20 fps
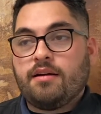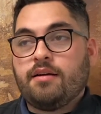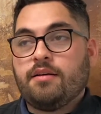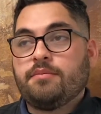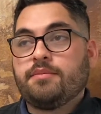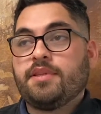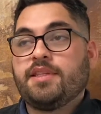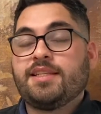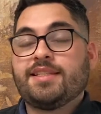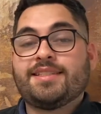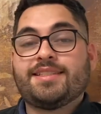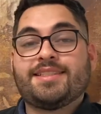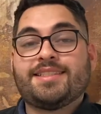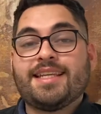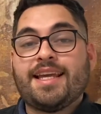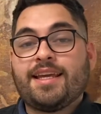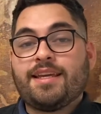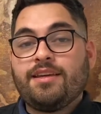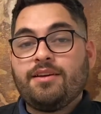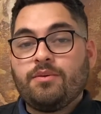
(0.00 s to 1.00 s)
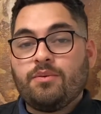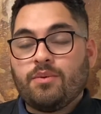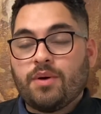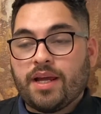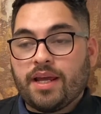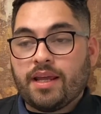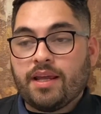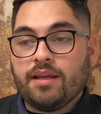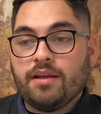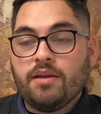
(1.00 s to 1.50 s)
The second
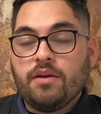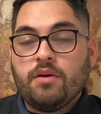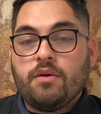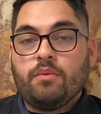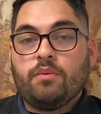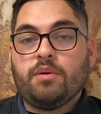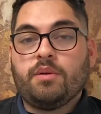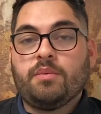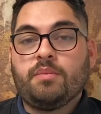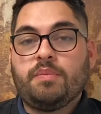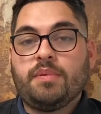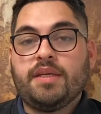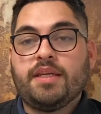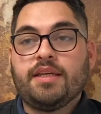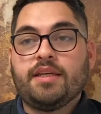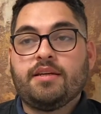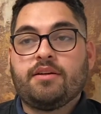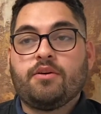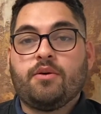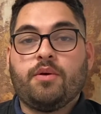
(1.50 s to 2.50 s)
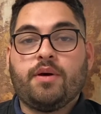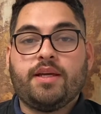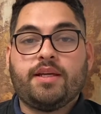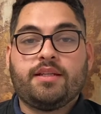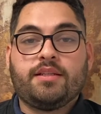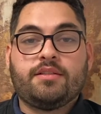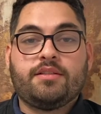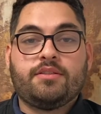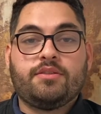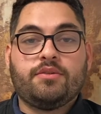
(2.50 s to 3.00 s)
way would be
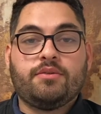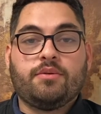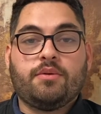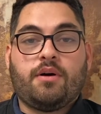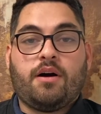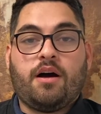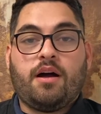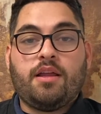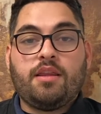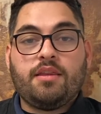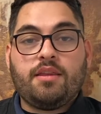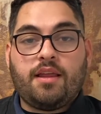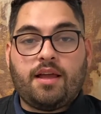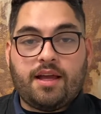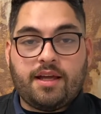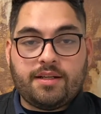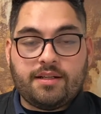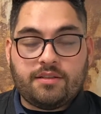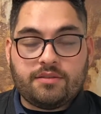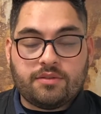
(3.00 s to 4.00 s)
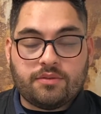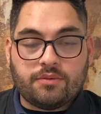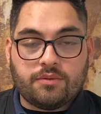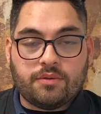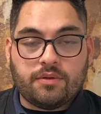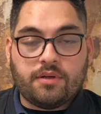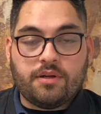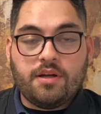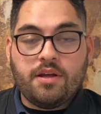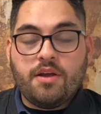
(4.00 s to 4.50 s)
going to online
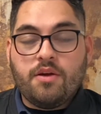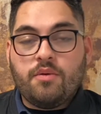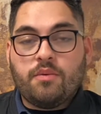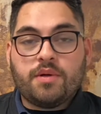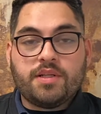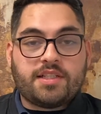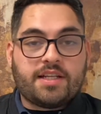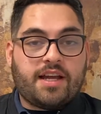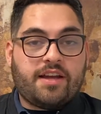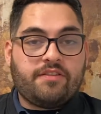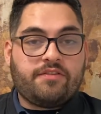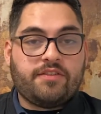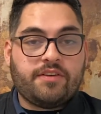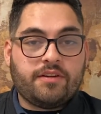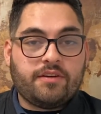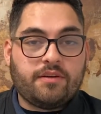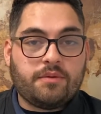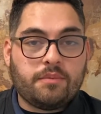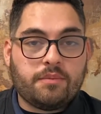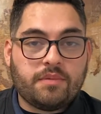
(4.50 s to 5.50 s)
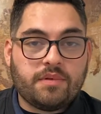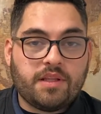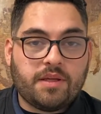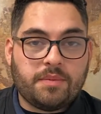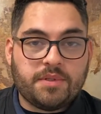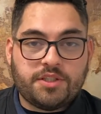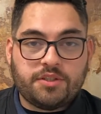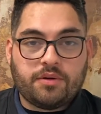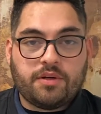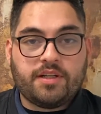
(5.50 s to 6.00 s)
school, which I feel a
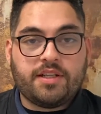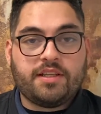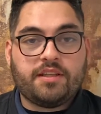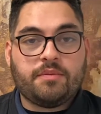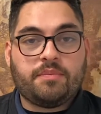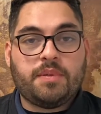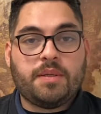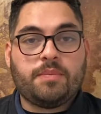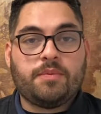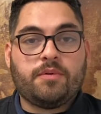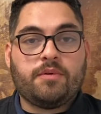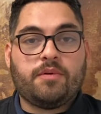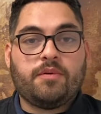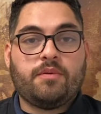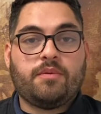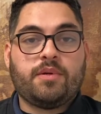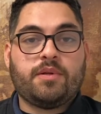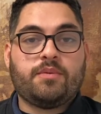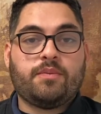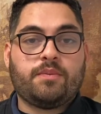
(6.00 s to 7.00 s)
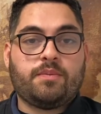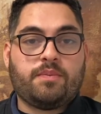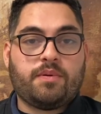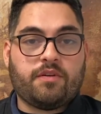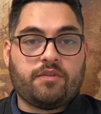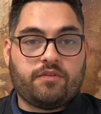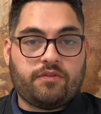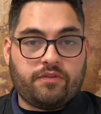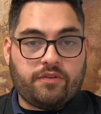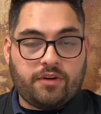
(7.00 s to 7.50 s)
majority of the people would
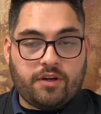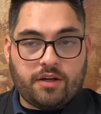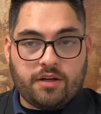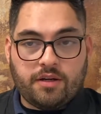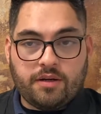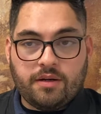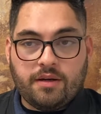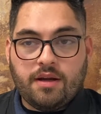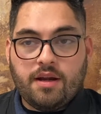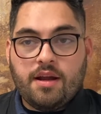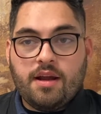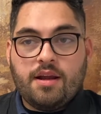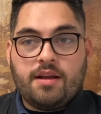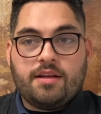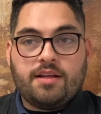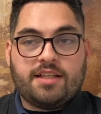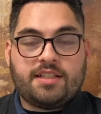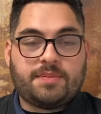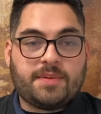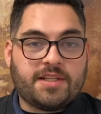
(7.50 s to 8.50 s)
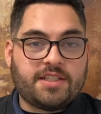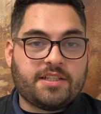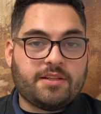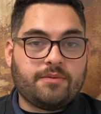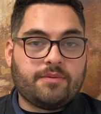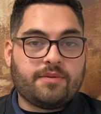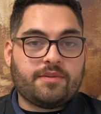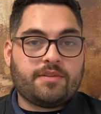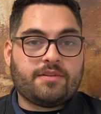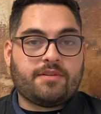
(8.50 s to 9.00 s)
prefer, especially
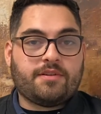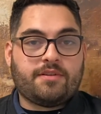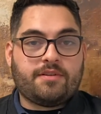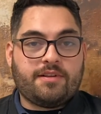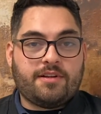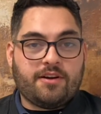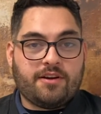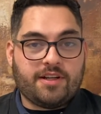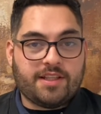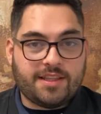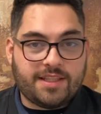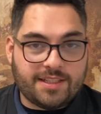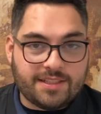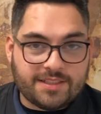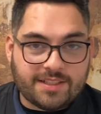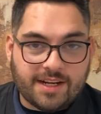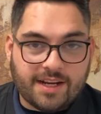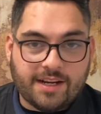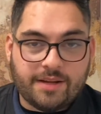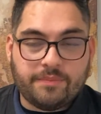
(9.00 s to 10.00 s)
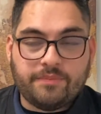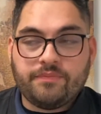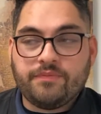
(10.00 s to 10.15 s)
during this time.